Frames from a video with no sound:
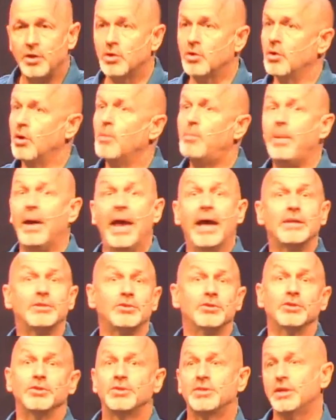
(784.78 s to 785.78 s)
You're going, oh,
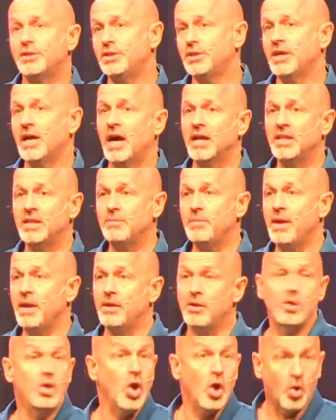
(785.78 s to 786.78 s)
Pastor, you're such a godly
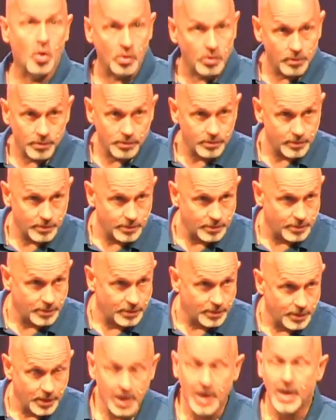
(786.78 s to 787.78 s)
man. No,
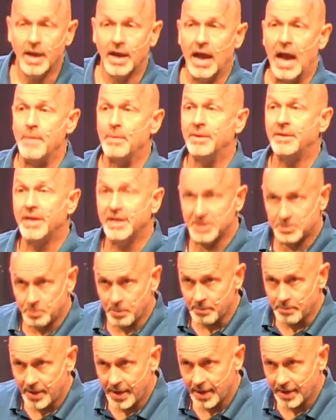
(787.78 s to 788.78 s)
I'm a
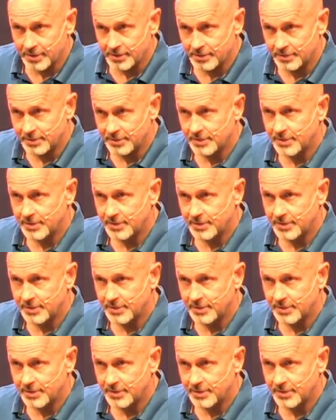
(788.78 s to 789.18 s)
desperate man.